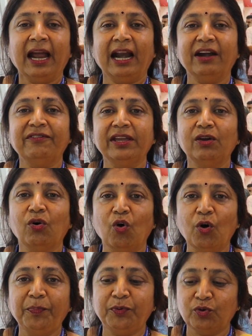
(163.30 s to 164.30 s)
And we
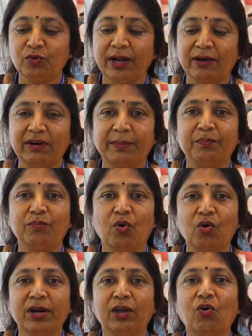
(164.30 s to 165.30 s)
hope to develop
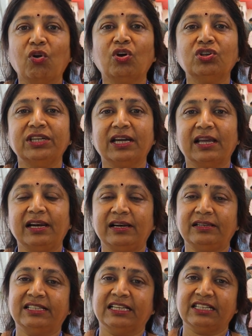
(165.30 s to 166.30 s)
more
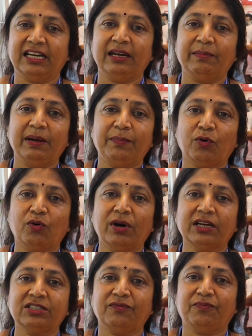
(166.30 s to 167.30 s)
ecological, sustainable
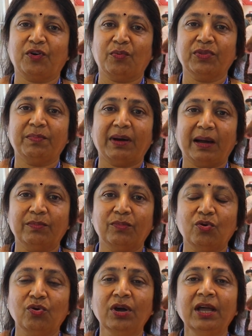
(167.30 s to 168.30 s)
products from the
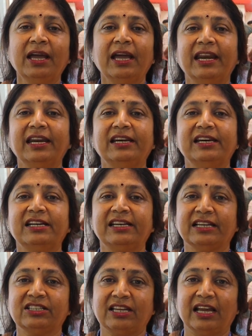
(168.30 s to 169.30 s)
bamboo in Indian
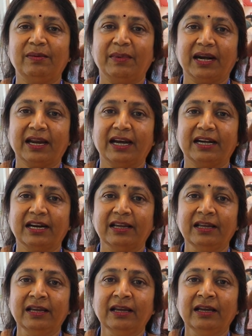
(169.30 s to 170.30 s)
textile market.
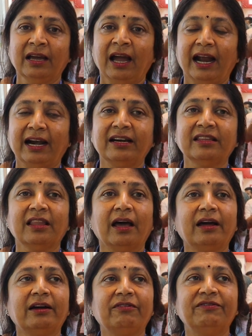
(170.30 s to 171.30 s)
And
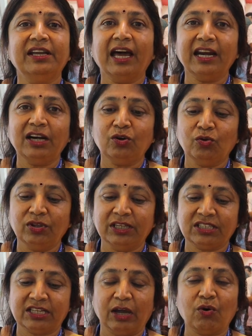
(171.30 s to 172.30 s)
we are into
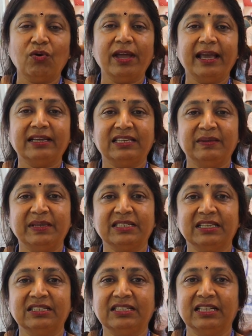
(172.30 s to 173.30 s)
this takeaway
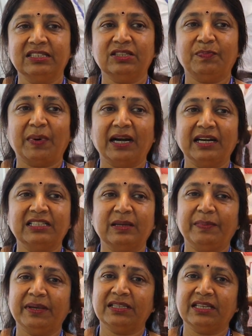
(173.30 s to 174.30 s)
exhibition since
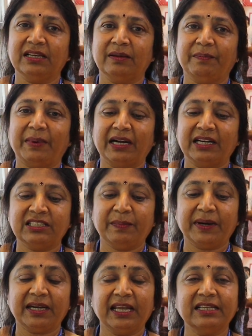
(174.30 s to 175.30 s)

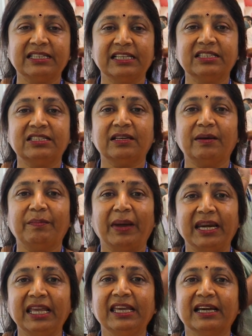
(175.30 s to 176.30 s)
participating since
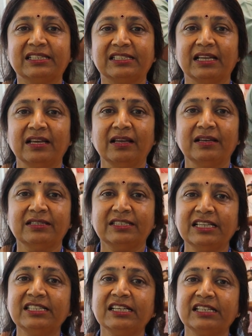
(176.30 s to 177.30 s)
many years,
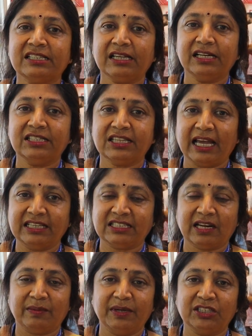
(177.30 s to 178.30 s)
since its
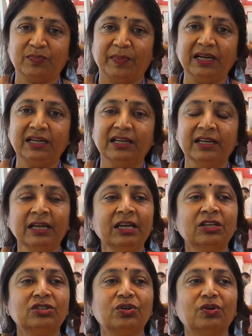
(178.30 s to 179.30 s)
establishment.
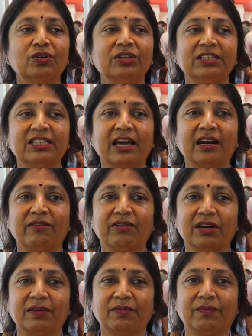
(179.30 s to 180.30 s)
So these are
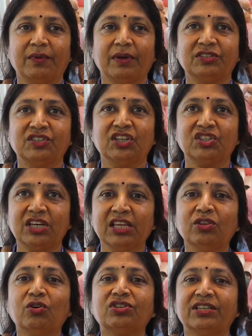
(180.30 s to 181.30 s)
our 16th or